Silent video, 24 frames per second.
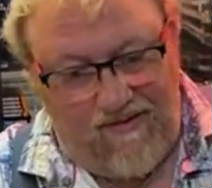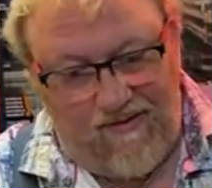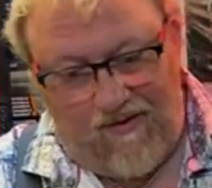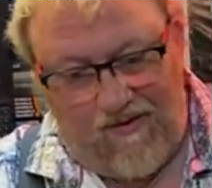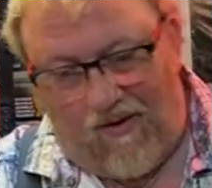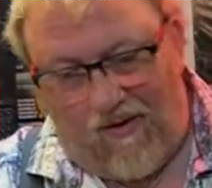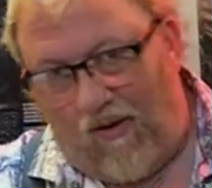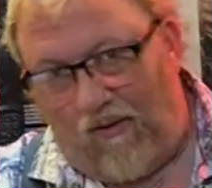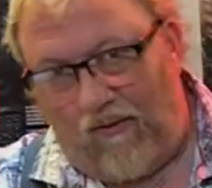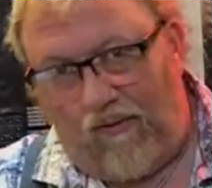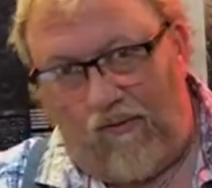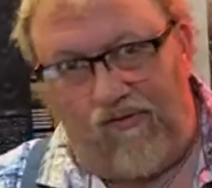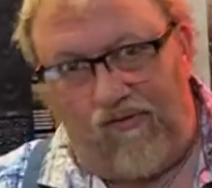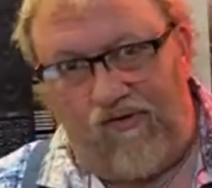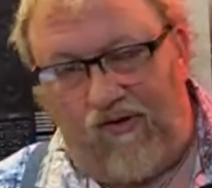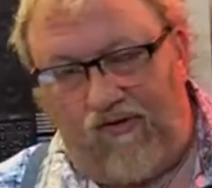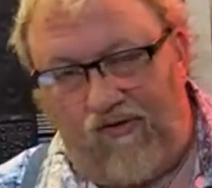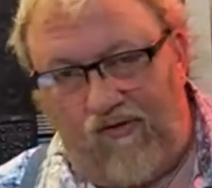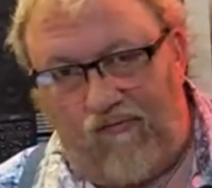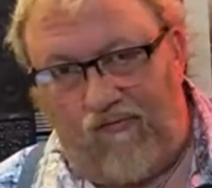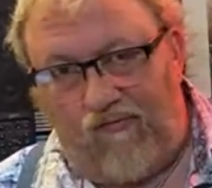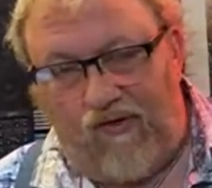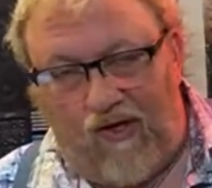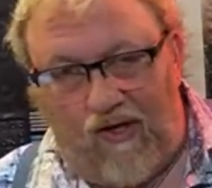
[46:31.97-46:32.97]
All those things
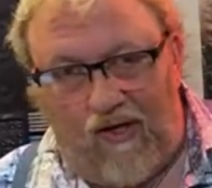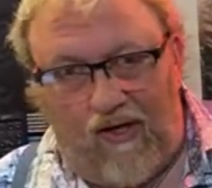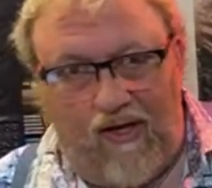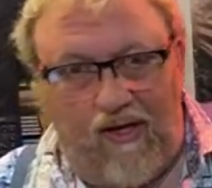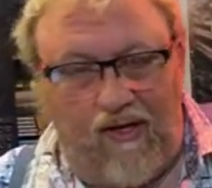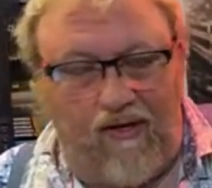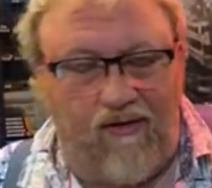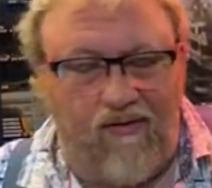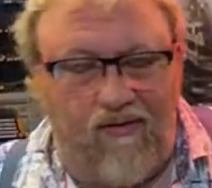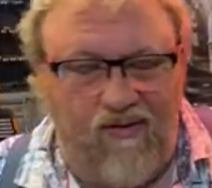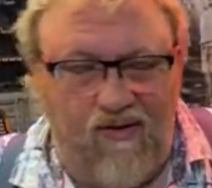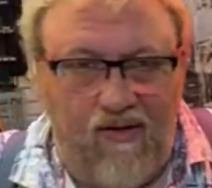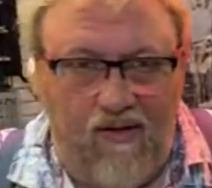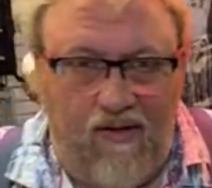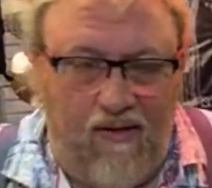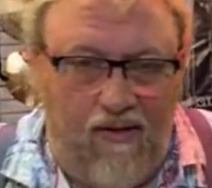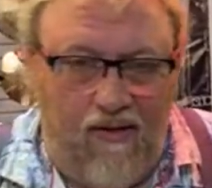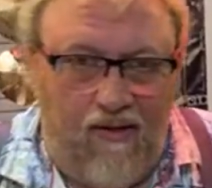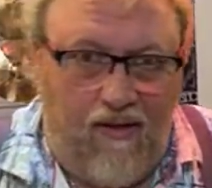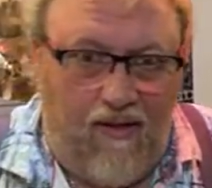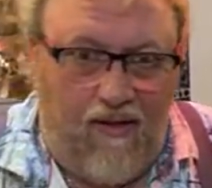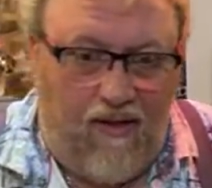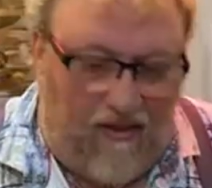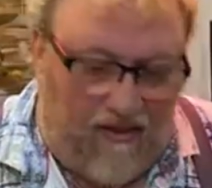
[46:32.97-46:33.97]
have died,
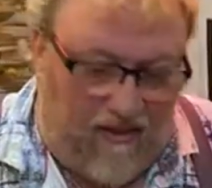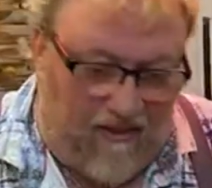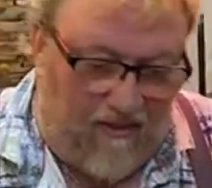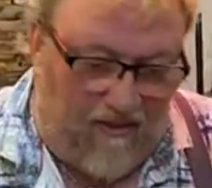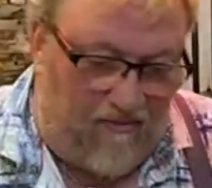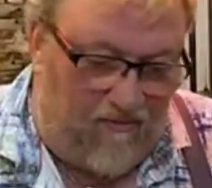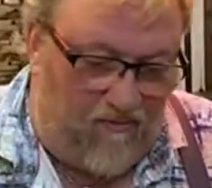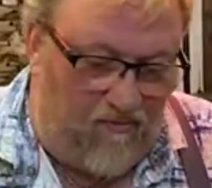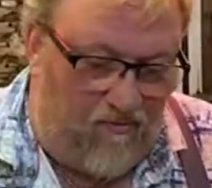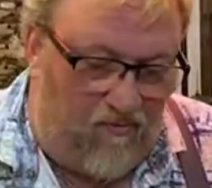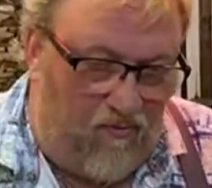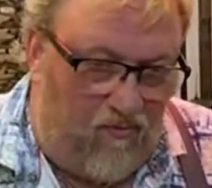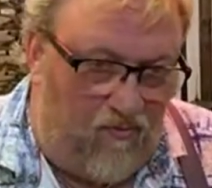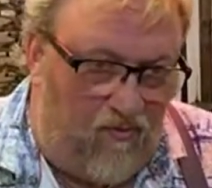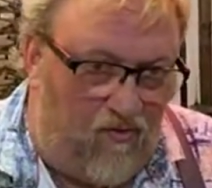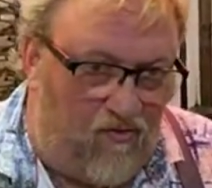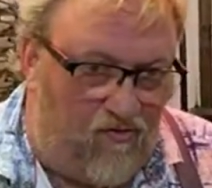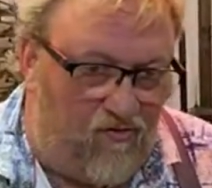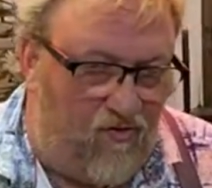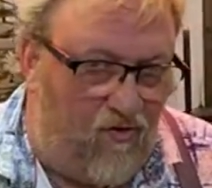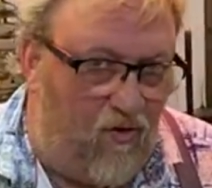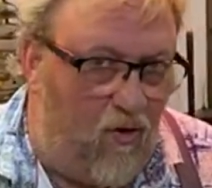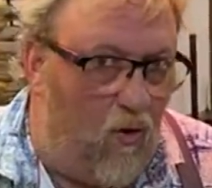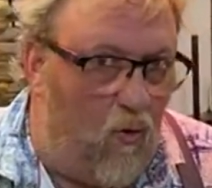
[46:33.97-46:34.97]
and
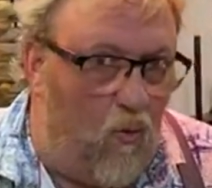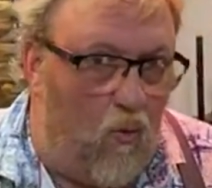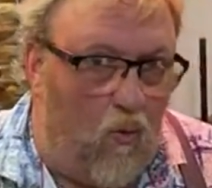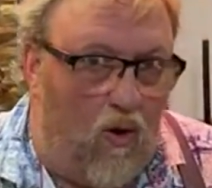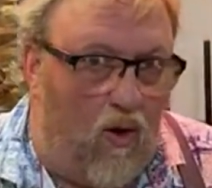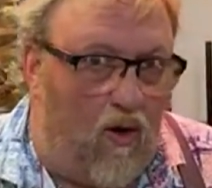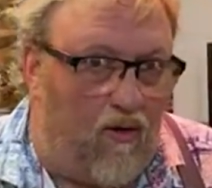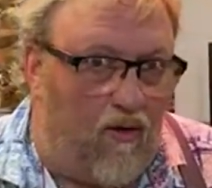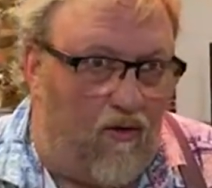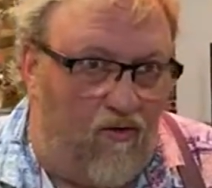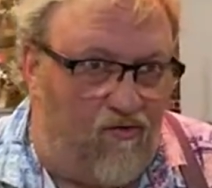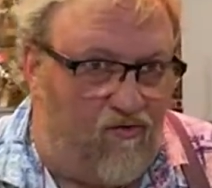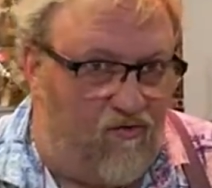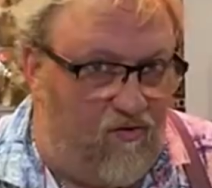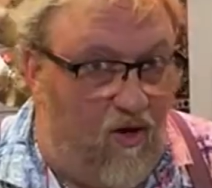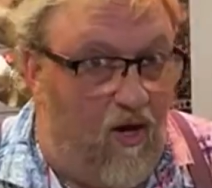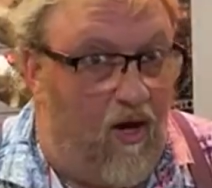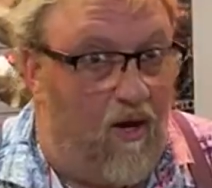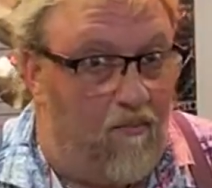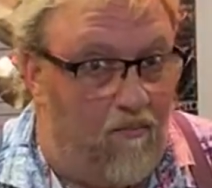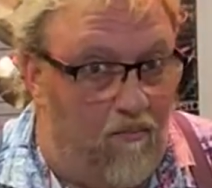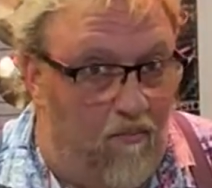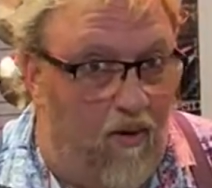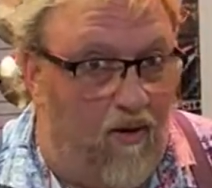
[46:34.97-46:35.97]
there's no water, there's
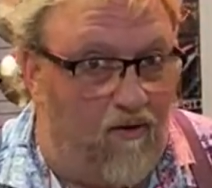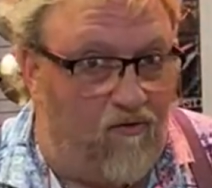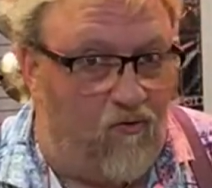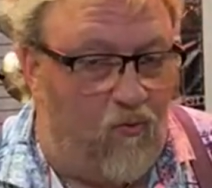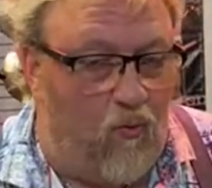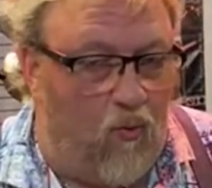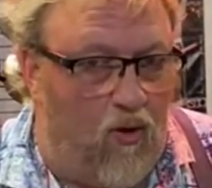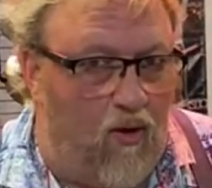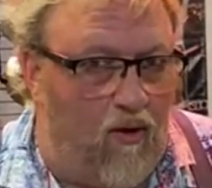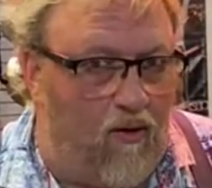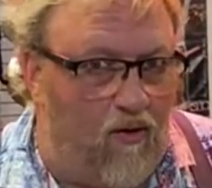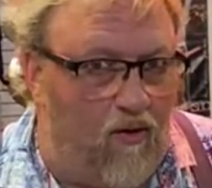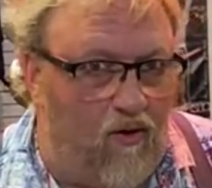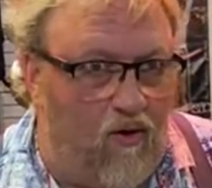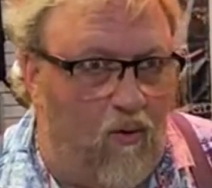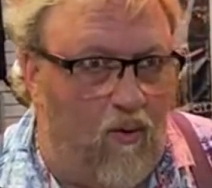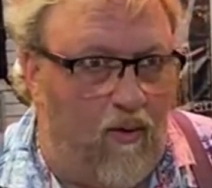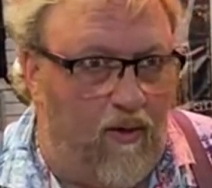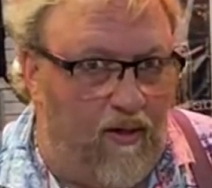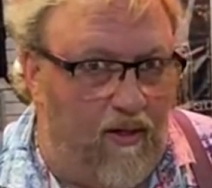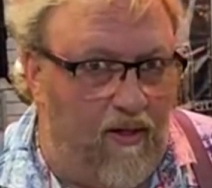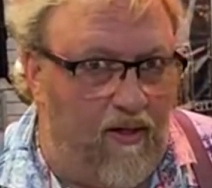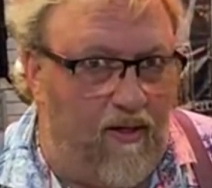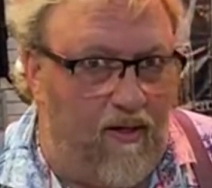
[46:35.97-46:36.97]
not much water
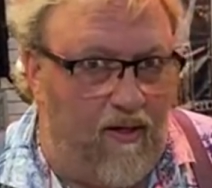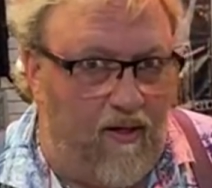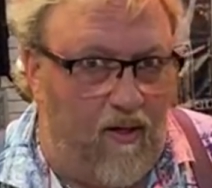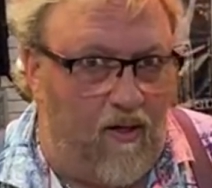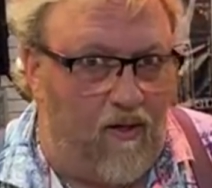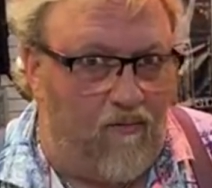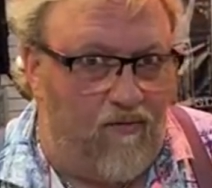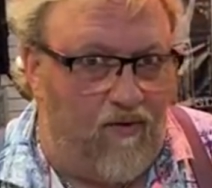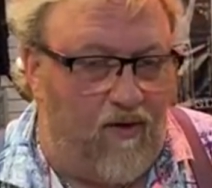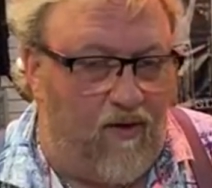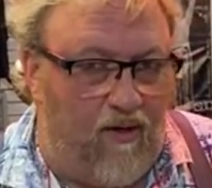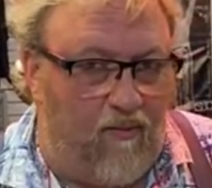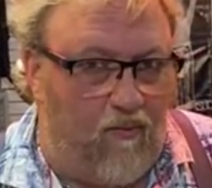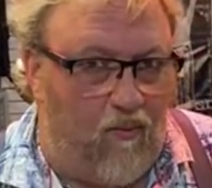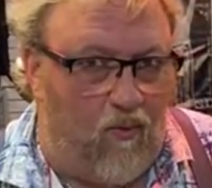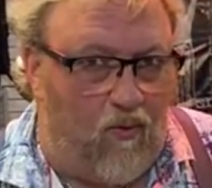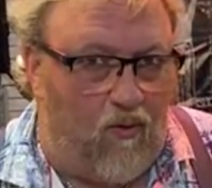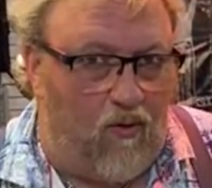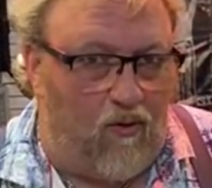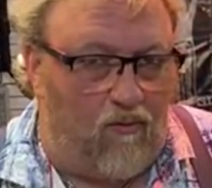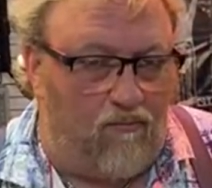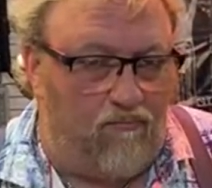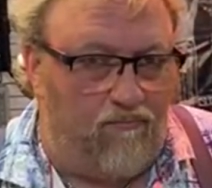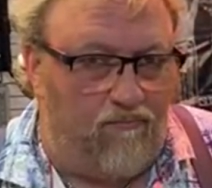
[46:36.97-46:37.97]
going in and out of it
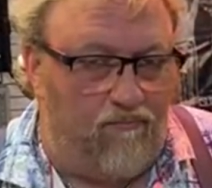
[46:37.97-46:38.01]
anymore.